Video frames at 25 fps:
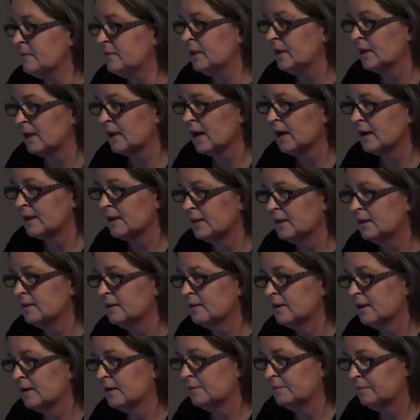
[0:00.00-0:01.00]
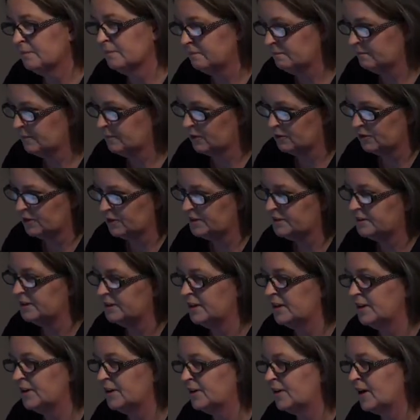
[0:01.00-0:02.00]
Yeah, you can
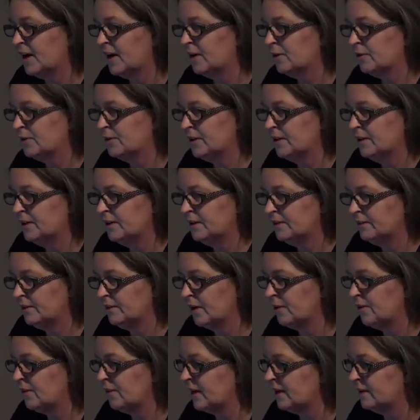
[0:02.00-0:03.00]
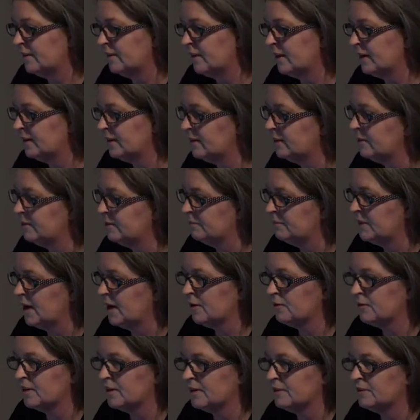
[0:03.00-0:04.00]
see here how
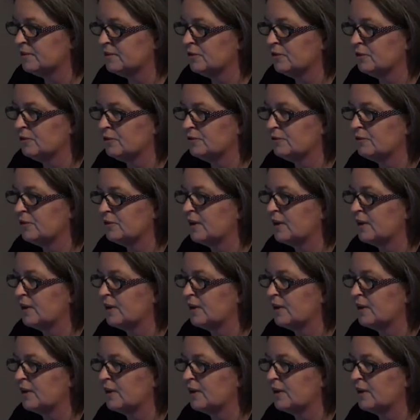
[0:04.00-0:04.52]
they sort of